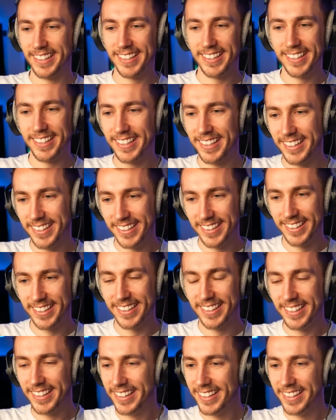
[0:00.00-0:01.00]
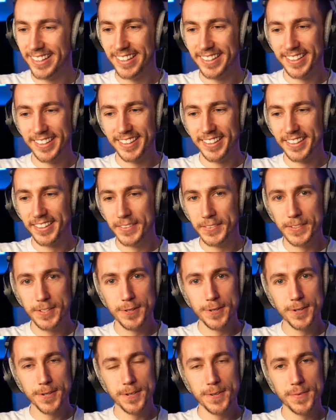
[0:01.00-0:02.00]
All right, that picture of you as a kid,
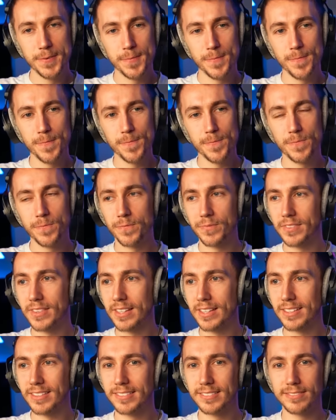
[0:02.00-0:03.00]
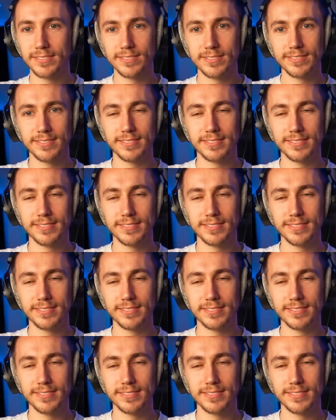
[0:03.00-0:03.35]
I thought it was AI.